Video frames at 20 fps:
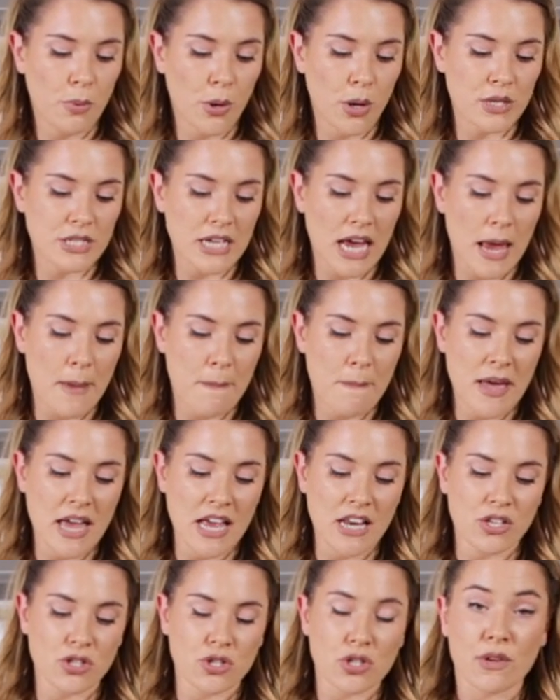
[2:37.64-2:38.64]
put a
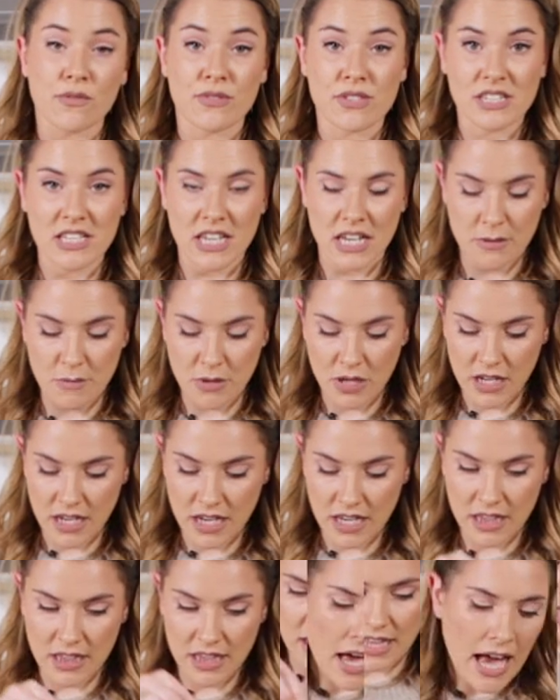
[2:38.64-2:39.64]
pinch of cinnamon
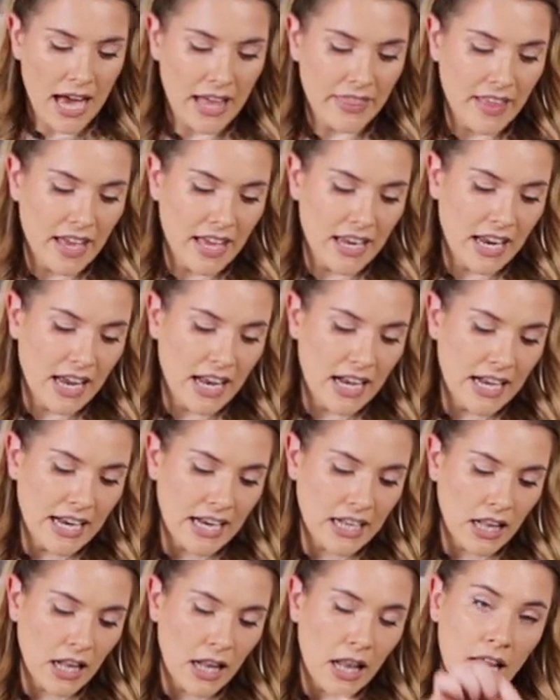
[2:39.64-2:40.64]
in there, a
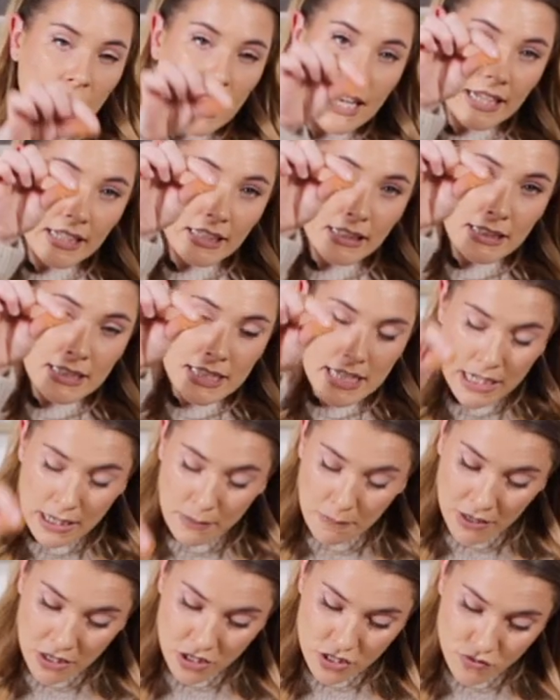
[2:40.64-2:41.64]
little, little teeny
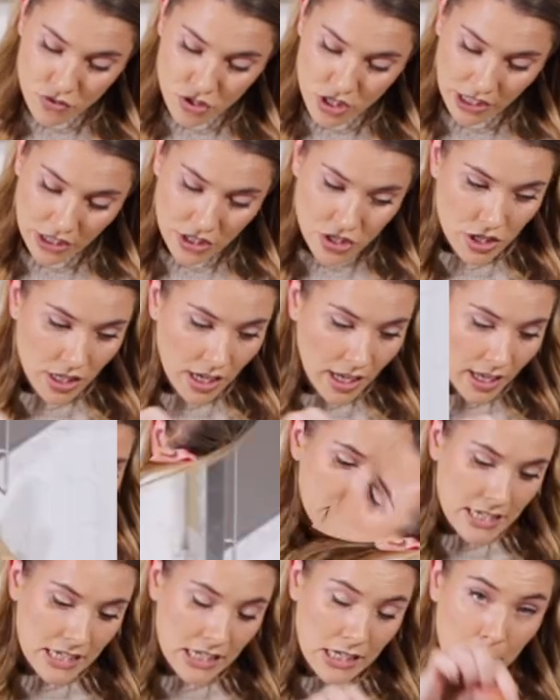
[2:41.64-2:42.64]
pinch of ginger,
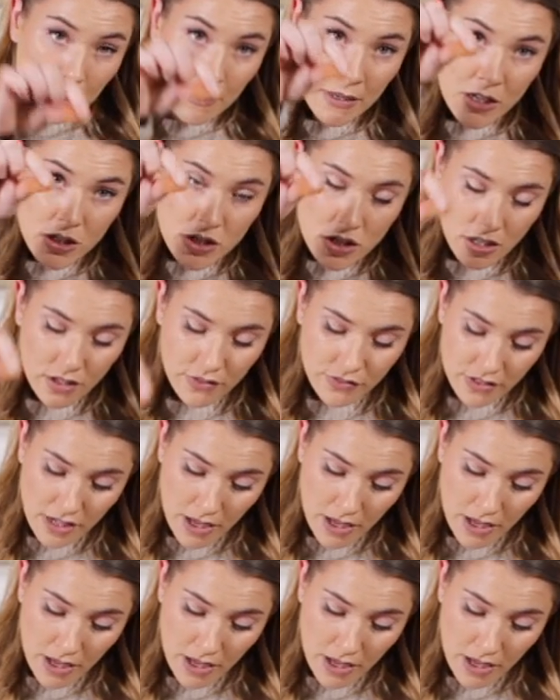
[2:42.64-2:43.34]
teeny pinch of